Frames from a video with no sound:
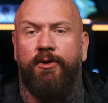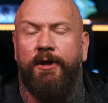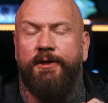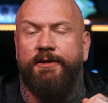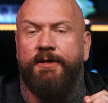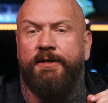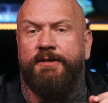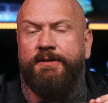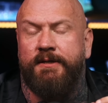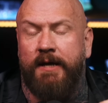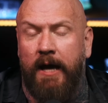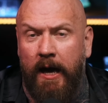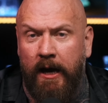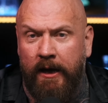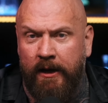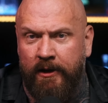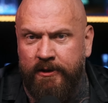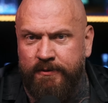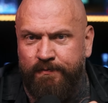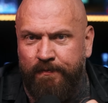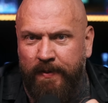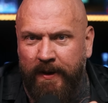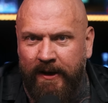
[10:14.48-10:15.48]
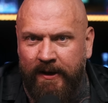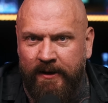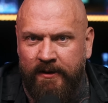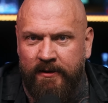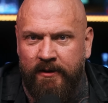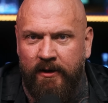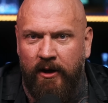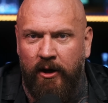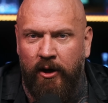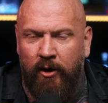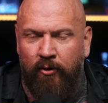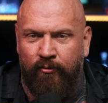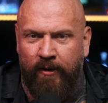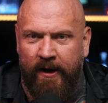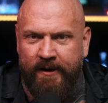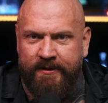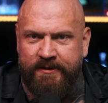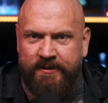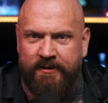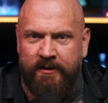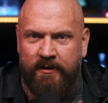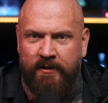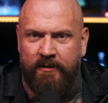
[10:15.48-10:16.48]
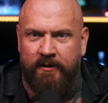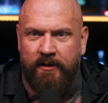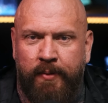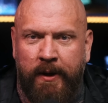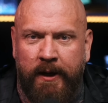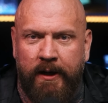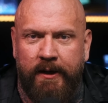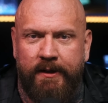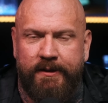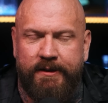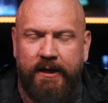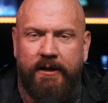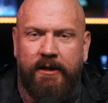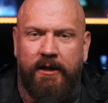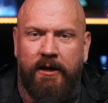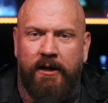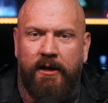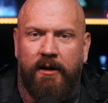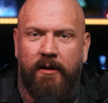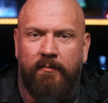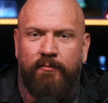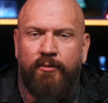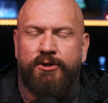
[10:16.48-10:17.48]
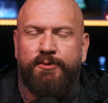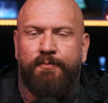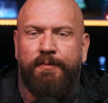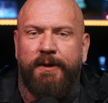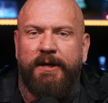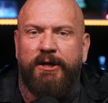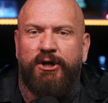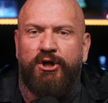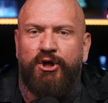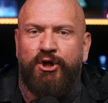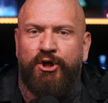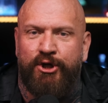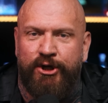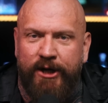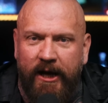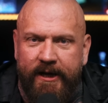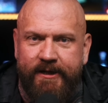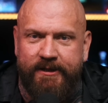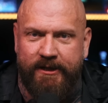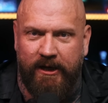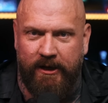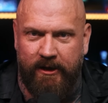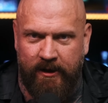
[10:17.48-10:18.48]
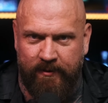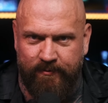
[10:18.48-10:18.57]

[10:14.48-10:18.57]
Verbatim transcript: that this guy has been arrested, P. Diddy must be shitting